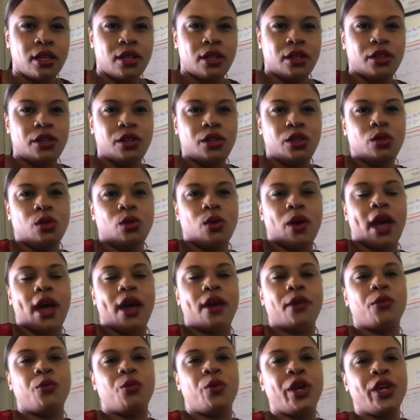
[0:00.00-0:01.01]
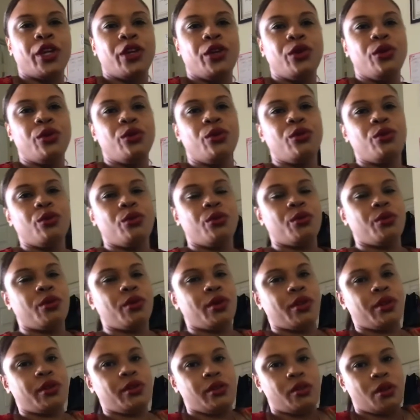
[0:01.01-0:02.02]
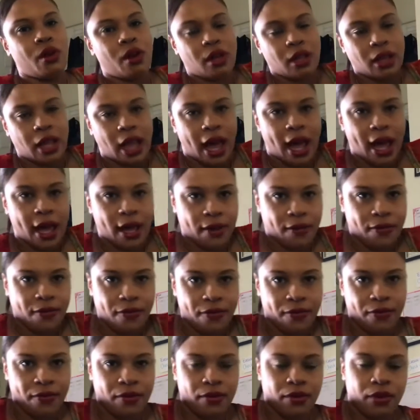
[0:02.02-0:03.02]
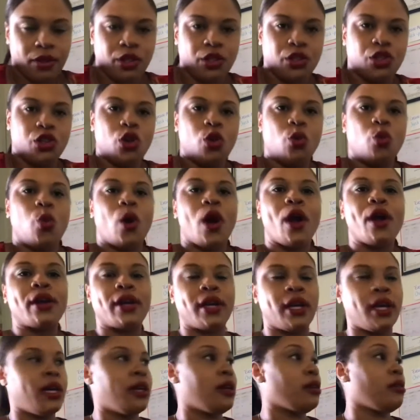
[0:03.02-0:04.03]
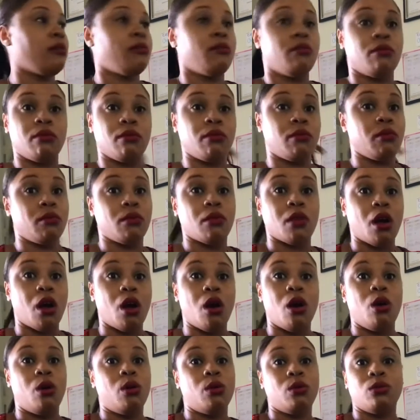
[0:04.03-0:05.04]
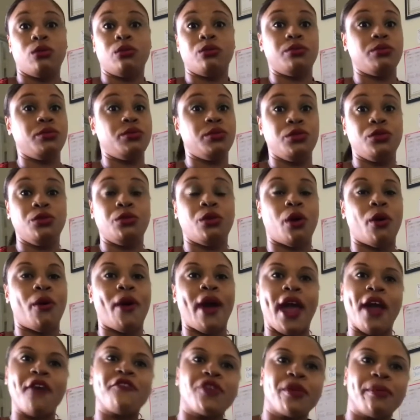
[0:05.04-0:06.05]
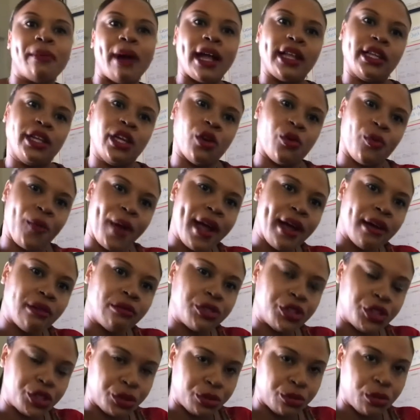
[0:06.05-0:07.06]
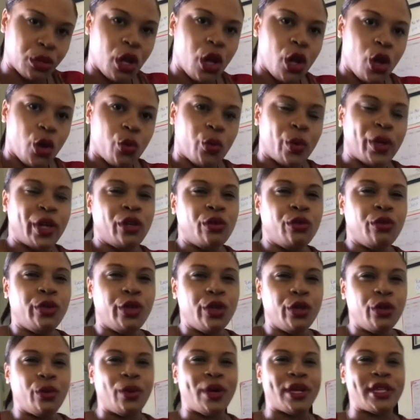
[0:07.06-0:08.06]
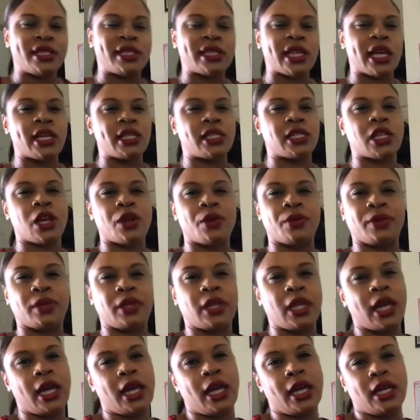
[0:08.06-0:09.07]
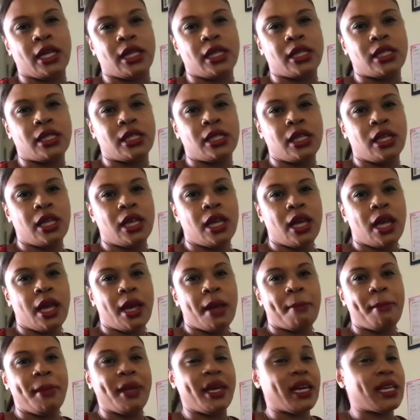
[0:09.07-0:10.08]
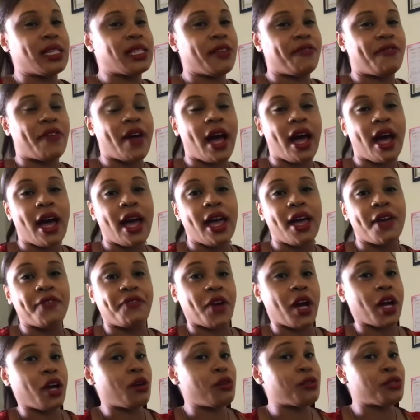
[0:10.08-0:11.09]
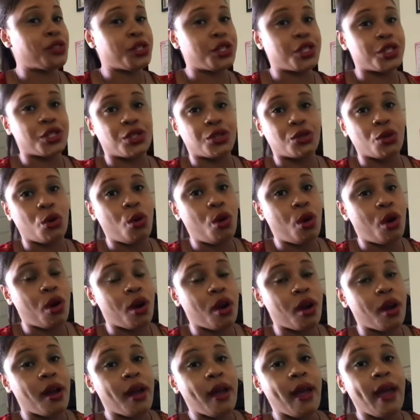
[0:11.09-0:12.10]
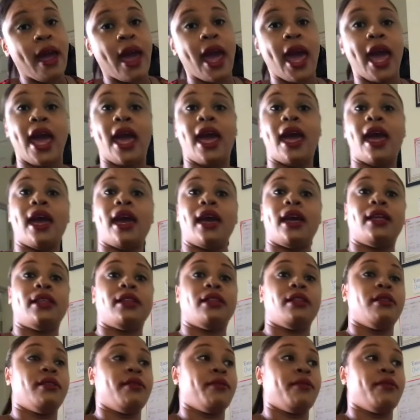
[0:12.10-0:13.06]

Your life, you're working on, everybody around you when you do and say certain things. Because if I go to a store and